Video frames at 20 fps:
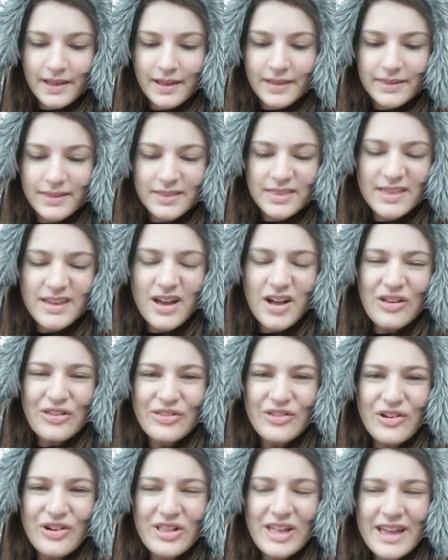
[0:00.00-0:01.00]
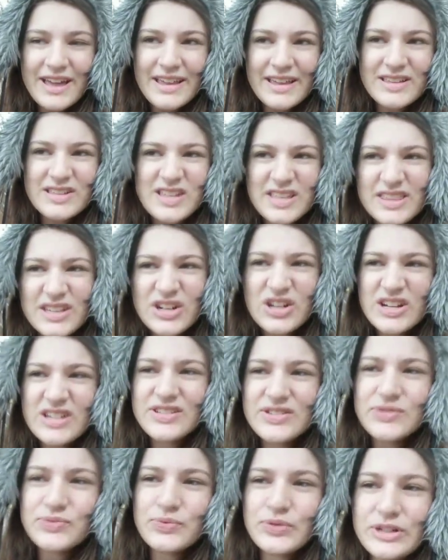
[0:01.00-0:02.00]
the thing I also like is that there
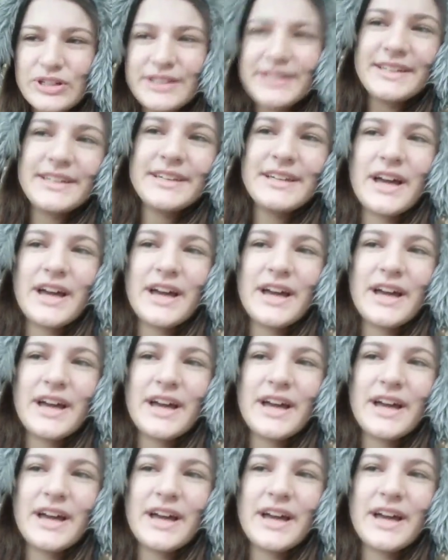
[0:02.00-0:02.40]
isn't really